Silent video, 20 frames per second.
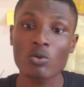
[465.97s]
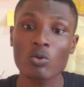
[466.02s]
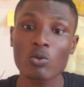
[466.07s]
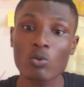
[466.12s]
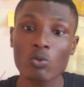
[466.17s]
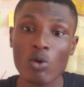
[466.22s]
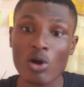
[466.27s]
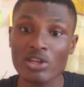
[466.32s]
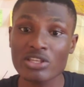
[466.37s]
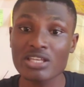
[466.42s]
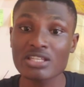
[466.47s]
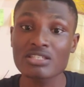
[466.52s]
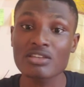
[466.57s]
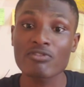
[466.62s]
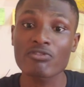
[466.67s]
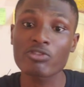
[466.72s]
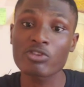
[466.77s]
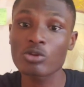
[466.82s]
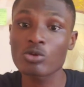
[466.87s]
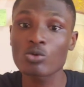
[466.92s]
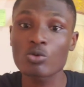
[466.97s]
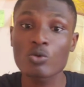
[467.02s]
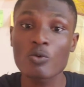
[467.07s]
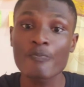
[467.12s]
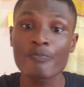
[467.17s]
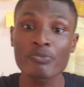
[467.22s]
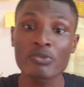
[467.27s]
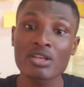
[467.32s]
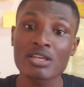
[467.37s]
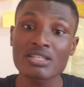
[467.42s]
walked just a
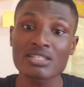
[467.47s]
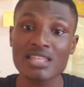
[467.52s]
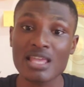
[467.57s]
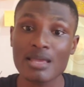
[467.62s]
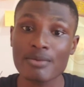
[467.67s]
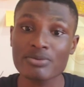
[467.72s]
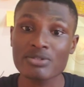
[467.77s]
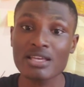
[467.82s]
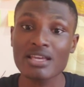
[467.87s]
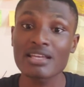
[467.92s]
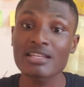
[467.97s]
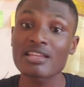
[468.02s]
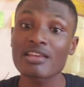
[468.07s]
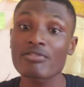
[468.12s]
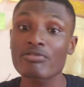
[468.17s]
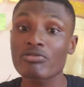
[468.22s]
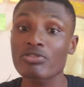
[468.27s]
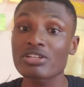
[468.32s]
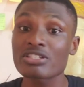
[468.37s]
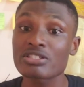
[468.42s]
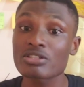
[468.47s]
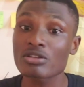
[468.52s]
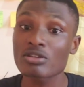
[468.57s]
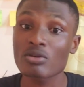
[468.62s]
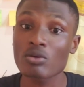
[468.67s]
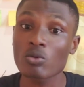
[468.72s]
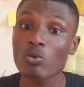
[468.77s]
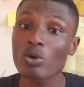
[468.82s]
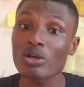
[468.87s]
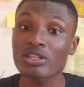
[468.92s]
few steps and they've reached
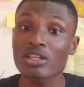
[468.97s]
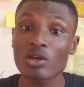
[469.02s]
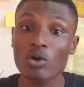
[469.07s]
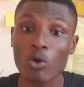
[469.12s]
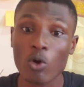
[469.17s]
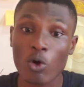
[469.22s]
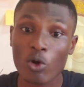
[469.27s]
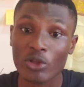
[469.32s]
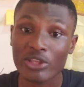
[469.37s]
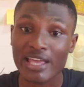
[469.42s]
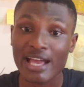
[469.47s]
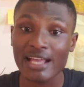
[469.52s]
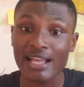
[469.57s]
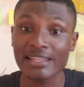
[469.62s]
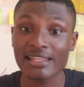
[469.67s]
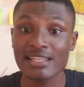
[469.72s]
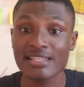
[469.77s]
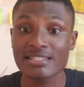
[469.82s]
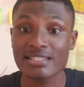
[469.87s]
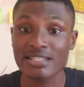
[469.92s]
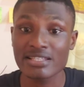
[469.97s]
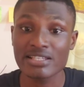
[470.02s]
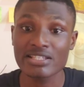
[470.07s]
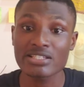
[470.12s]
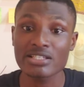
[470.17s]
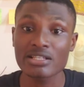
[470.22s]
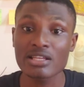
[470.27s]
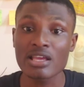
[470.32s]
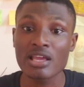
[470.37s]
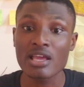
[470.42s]
what they call their
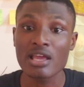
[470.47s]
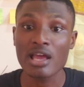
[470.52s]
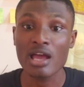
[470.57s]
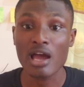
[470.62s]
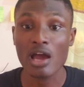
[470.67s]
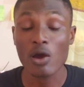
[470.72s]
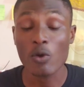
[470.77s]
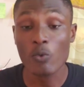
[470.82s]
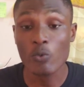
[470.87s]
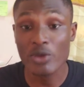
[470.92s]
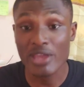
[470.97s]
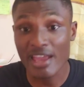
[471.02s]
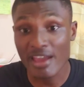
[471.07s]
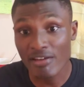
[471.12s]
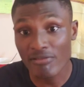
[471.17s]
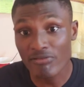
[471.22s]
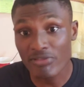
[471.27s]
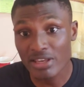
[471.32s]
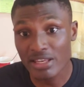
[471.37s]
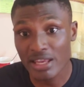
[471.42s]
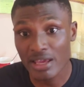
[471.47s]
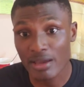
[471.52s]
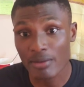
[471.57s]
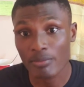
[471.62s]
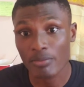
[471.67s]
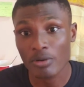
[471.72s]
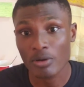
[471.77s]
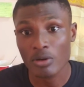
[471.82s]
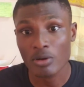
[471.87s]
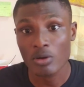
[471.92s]
destination, and we envy
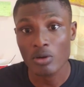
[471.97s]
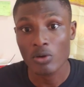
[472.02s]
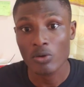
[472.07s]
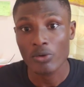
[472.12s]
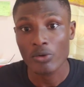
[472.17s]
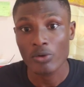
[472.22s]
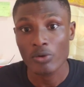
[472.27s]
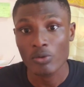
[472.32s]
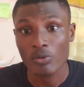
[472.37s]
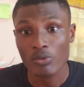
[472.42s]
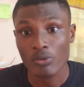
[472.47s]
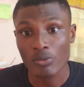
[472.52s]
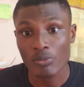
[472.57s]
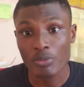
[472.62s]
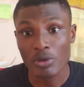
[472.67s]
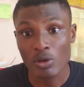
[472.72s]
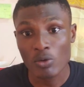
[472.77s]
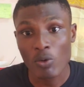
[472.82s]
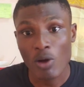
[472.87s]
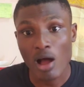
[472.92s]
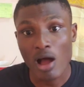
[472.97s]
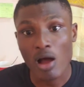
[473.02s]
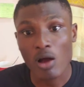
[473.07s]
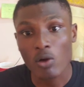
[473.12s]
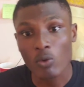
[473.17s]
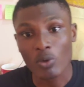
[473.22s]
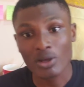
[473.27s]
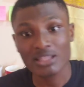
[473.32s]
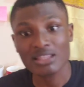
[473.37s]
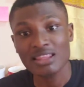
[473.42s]
them. Meanwhile,
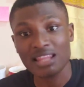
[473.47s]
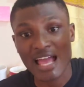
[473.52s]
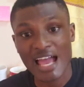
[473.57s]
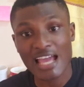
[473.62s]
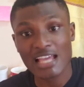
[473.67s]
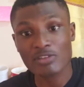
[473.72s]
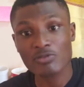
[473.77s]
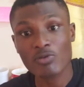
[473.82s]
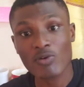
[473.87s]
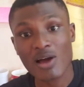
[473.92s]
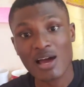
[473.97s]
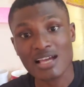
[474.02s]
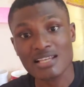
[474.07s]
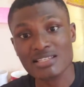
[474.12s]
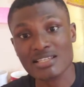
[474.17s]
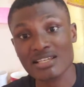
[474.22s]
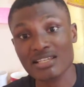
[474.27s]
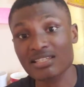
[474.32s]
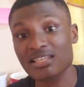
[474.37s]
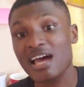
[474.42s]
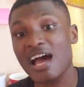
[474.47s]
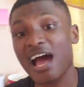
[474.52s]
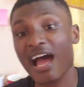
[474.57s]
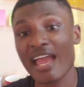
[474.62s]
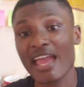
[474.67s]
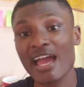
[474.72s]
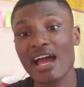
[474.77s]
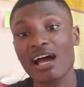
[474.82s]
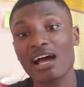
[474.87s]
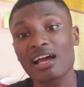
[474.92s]
what lies for us is
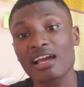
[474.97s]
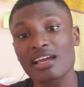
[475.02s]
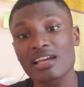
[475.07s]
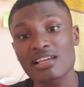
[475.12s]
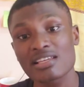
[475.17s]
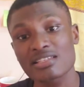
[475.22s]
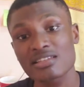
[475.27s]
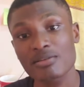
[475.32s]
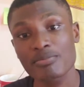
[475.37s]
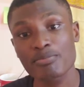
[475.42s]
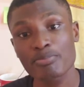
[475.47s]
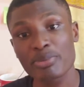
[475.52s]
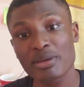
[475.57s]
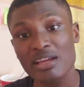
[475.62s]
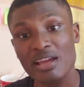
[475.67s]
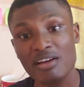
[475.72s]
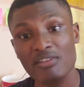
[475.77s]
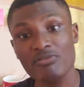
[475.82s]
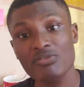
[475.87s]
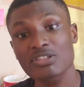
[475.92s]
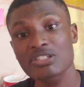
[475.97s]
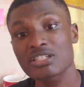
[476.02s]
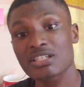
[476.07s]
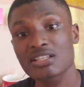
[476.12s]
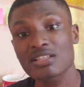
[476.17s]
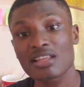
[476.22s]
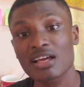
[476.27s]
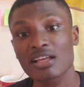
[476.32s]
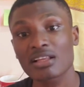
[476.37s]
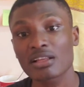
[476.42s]
higher. It's a bigger
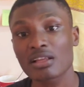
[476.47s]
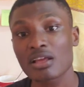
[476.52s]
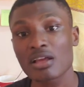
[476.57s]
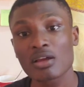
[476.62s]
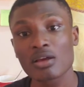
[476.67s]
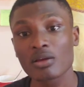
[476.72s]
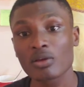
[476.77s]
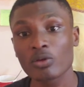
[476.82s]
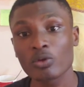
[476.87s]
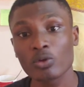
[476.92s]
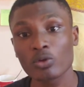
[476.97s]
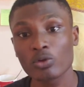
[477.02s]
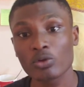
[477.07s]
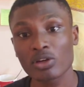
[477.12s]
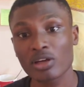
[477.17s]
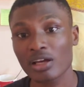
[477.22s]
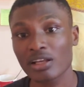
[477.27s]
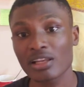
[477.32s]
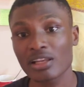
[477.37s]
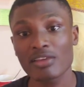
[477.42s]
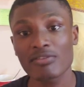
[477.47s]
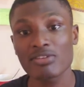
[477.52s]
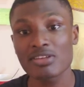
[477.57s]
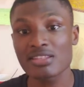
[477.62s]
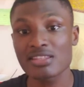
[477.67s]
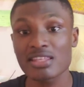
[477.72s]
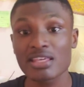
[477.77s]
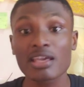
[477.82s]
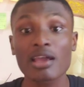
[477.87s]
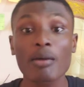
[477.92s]
vision than you can even
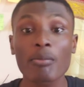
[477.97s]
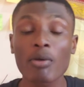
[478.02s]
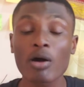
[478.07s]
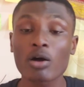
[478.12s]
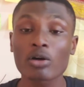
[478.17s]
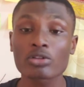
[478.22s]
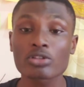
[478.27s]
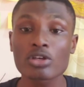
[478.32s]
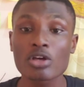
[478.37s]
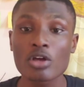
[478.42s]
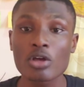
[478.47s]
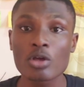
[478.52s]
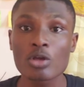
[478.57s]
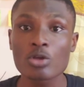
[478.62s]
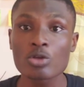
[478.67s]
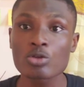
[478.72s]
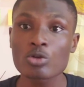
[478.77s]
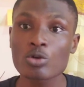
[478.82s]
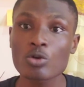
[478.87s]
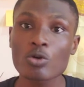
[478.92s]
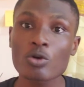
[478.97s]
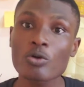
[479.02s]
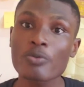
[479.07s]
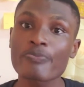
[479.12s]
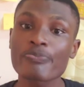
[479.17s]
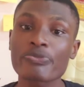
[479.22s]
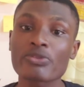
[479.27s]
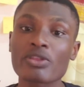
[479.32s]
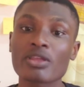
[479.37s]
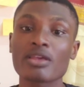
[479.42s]
think about.
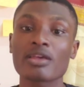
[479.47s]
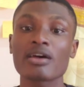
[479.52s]
So